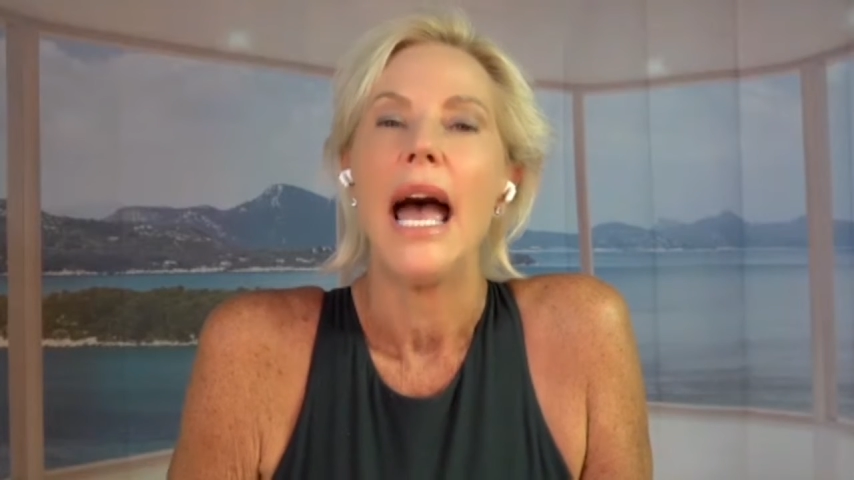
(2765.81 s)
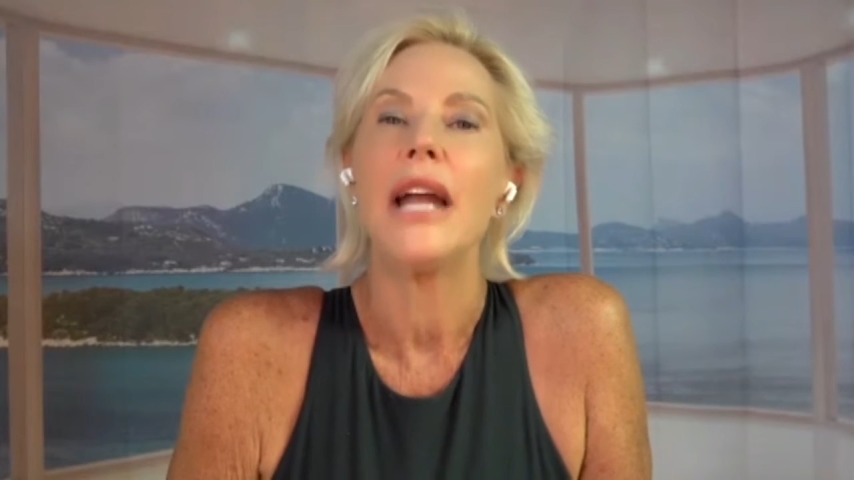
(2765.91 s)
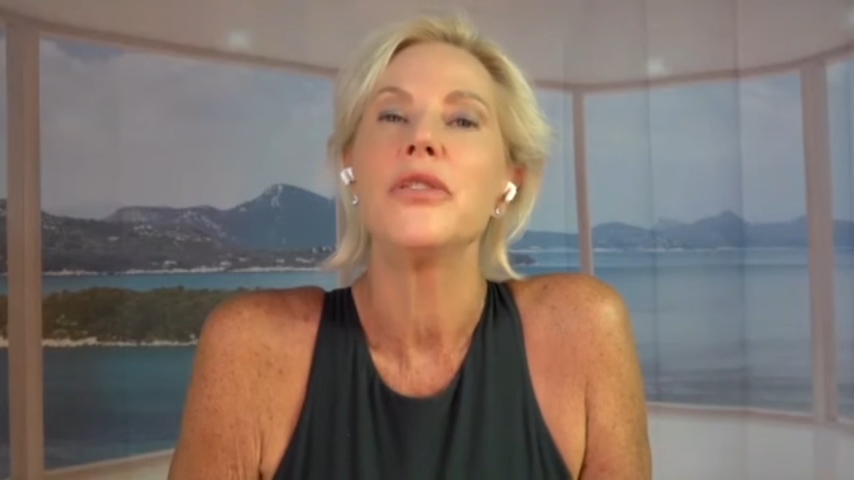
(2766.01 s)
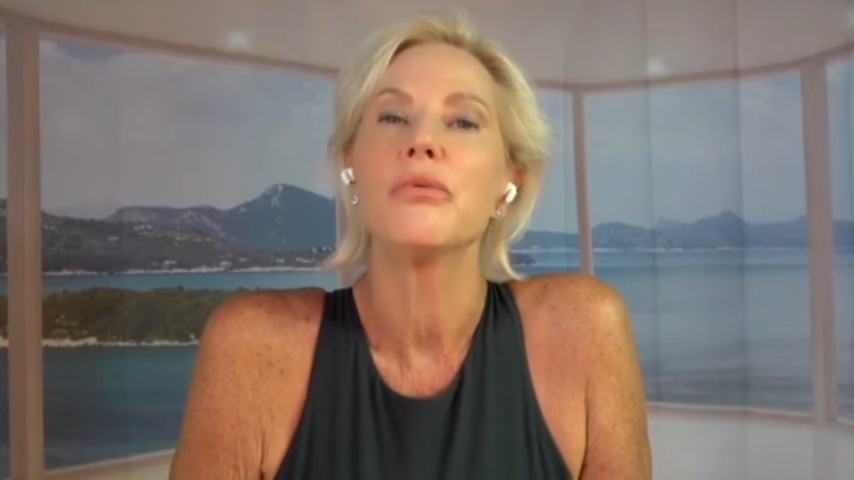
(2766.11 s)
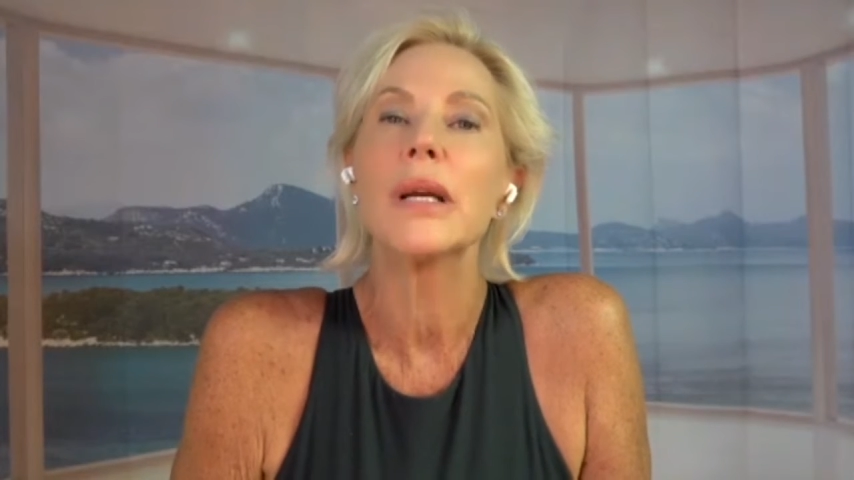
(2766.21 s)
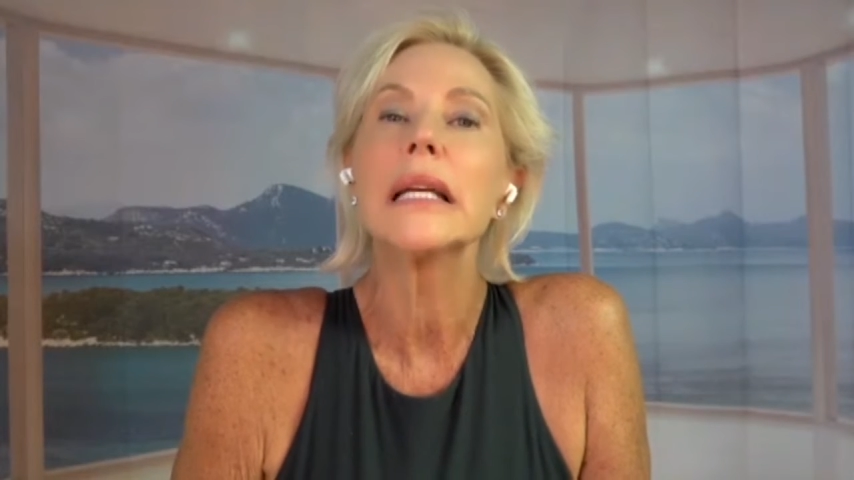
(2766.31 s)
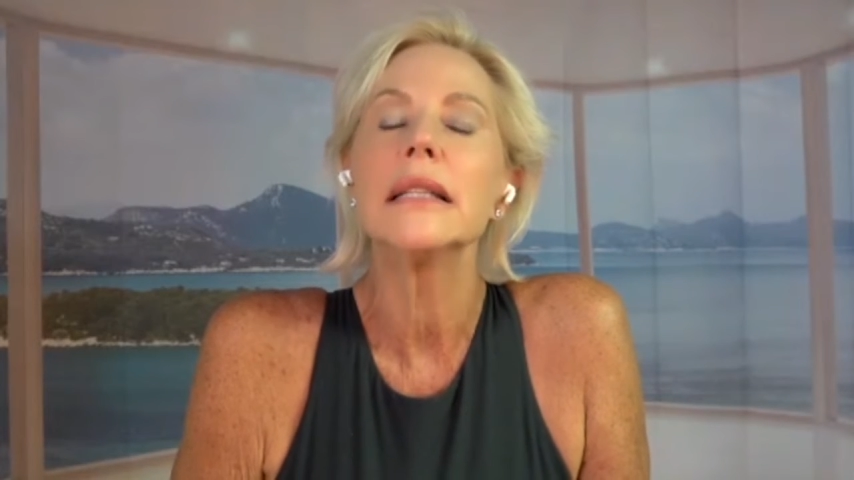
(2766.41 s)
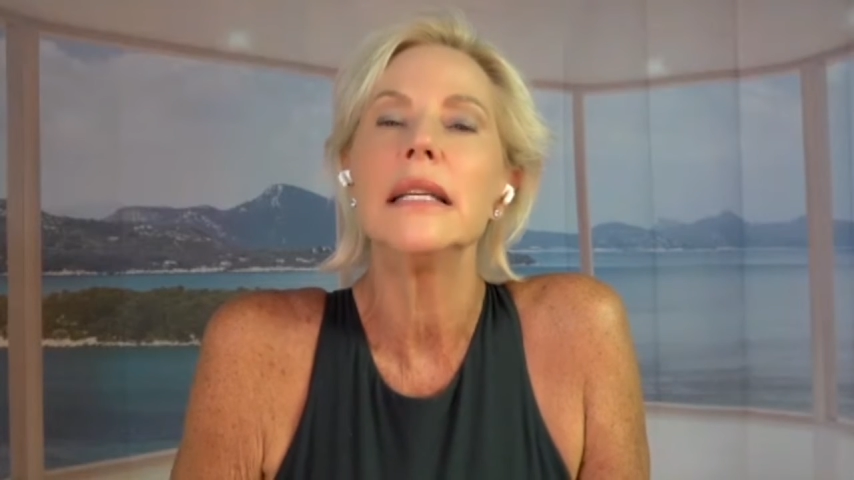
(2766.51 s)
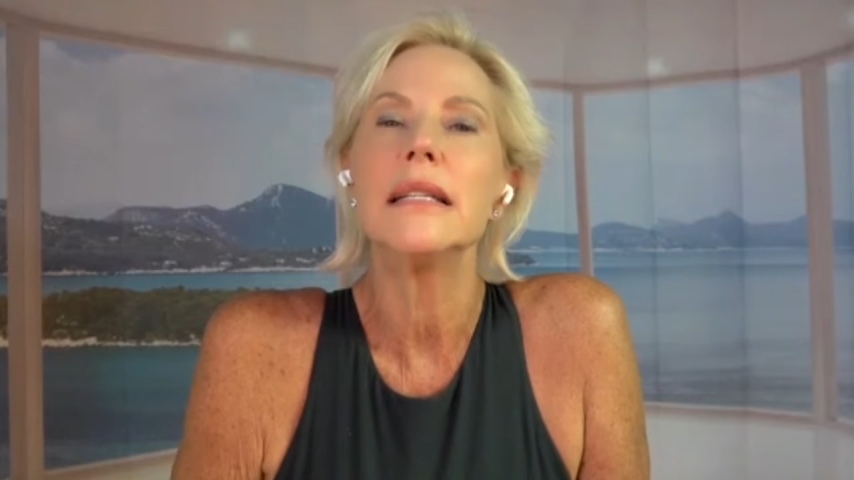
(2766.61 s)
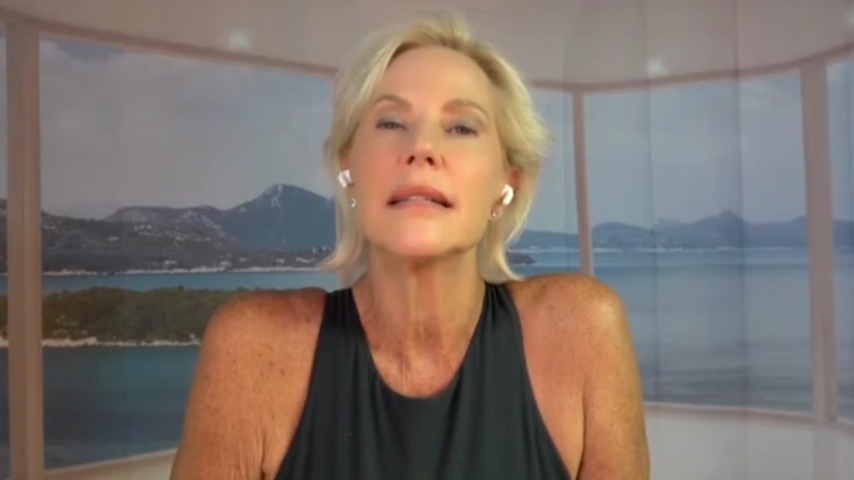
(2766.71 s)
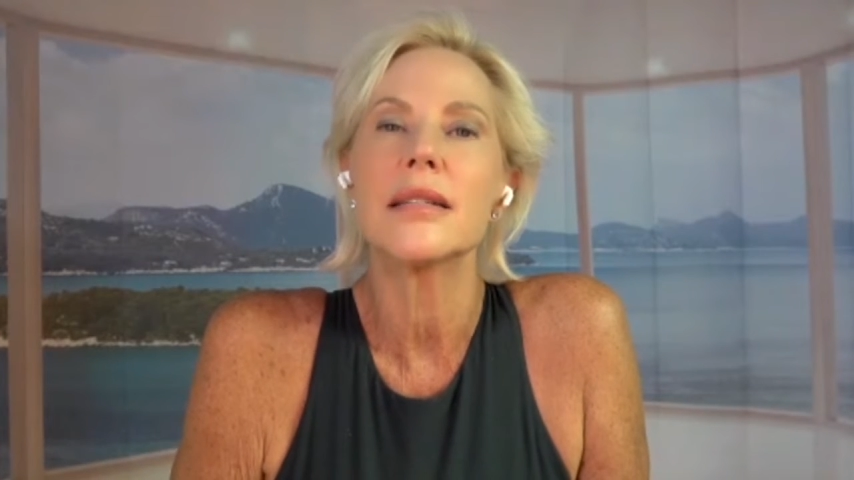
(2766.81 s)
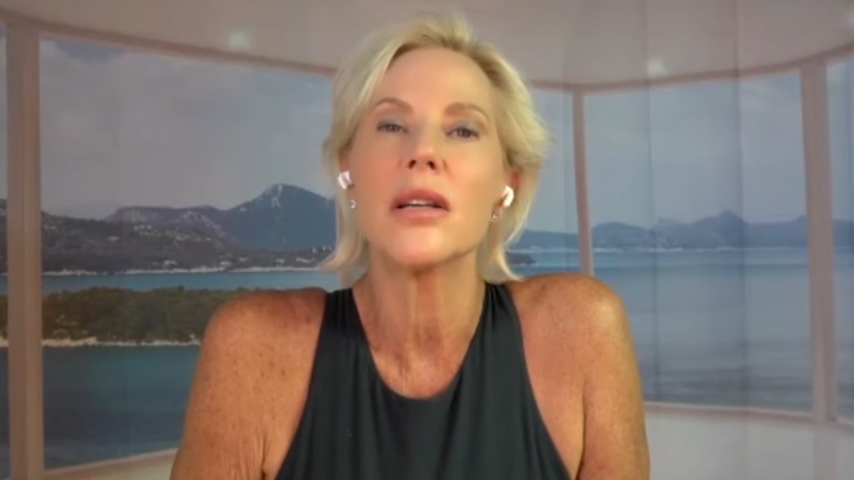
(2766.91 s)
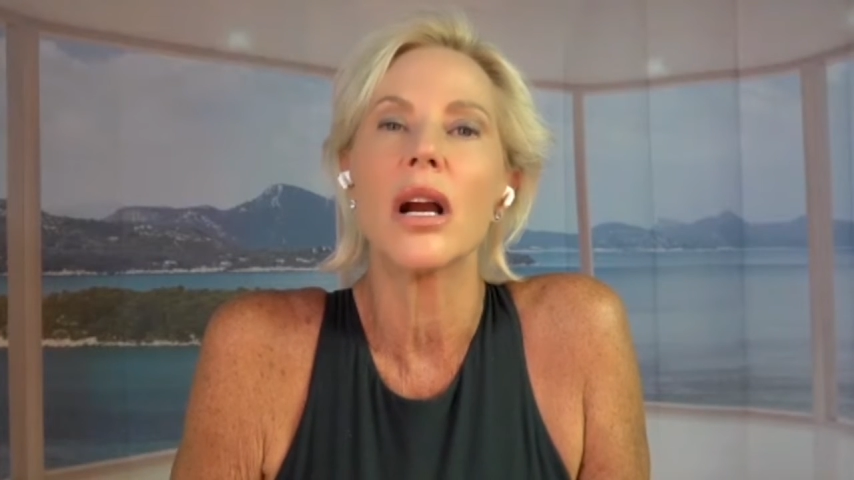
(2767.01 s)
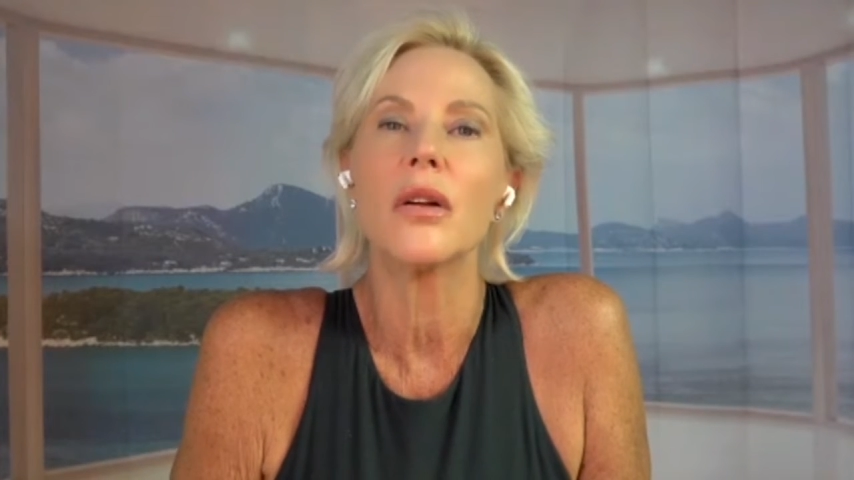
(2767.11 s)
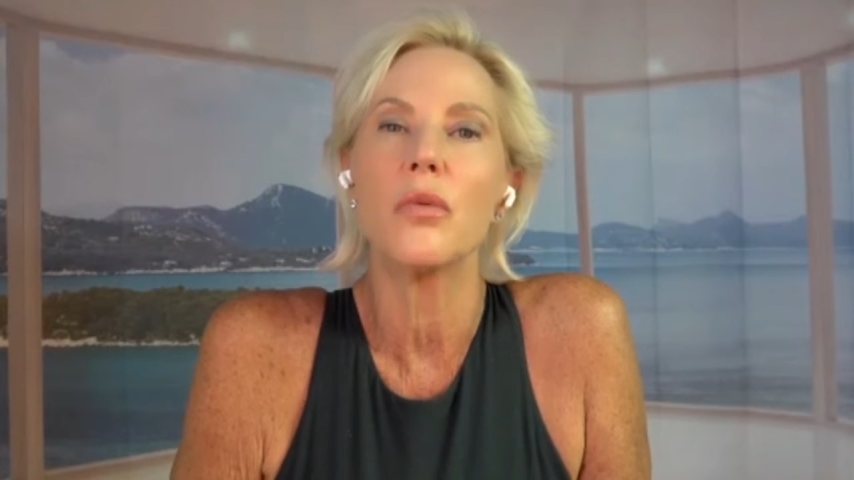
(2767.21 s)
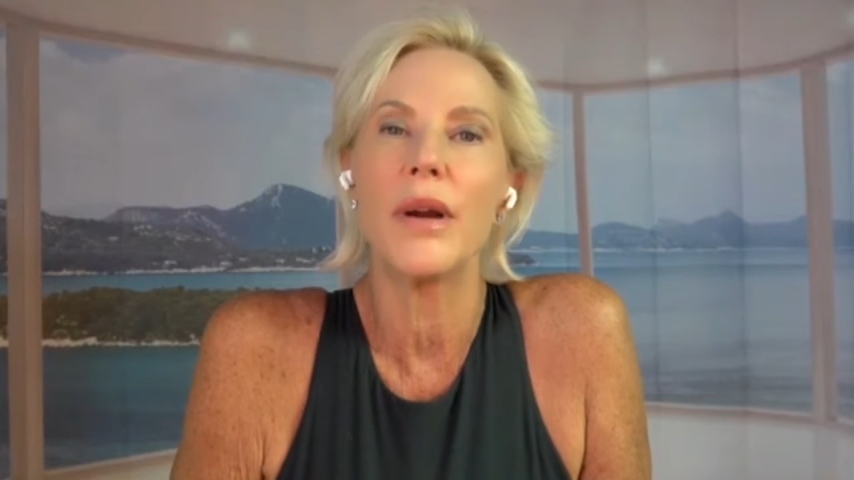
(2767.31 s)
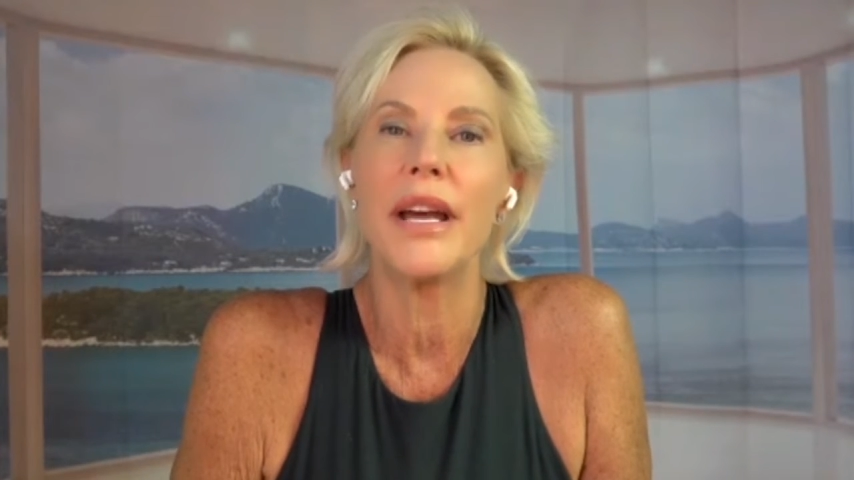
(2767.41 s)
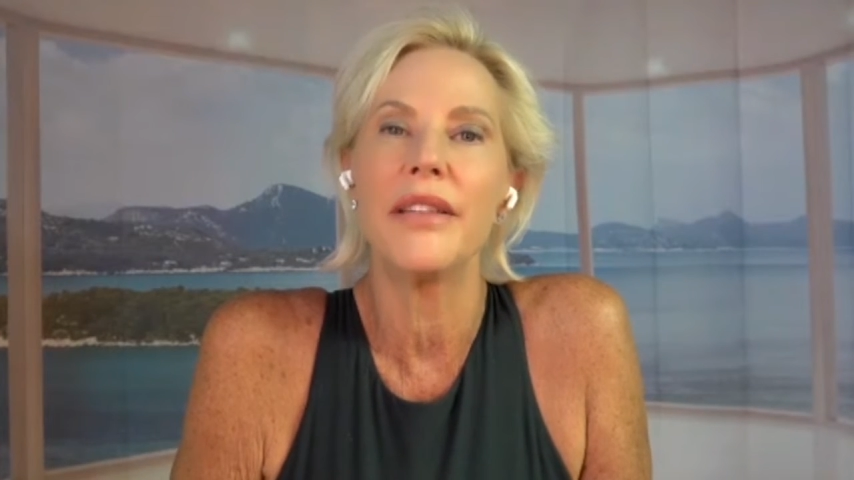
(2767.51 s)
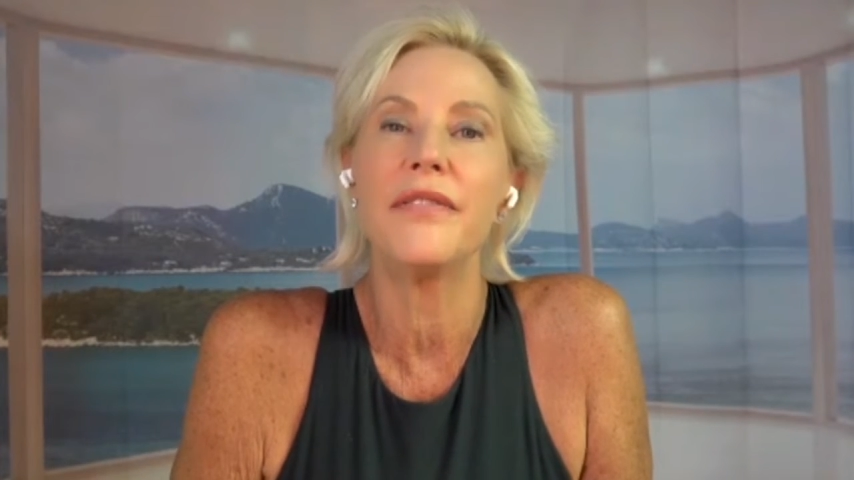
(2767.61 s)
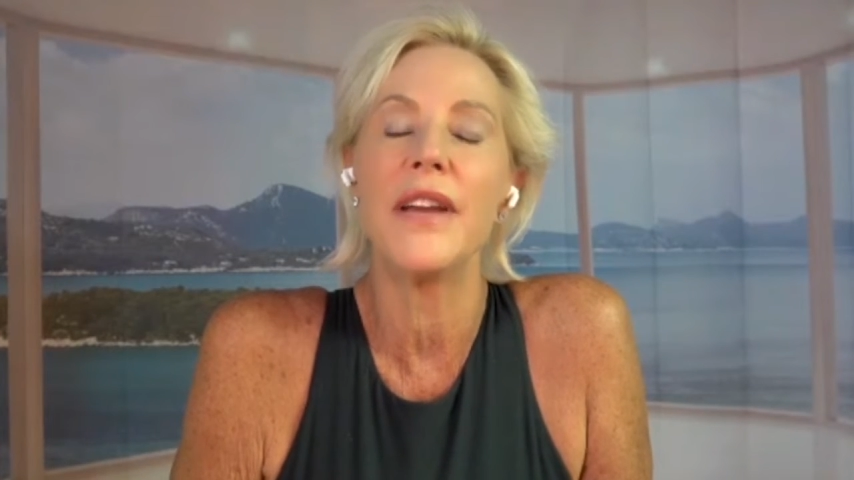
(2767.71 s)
And you really need to start with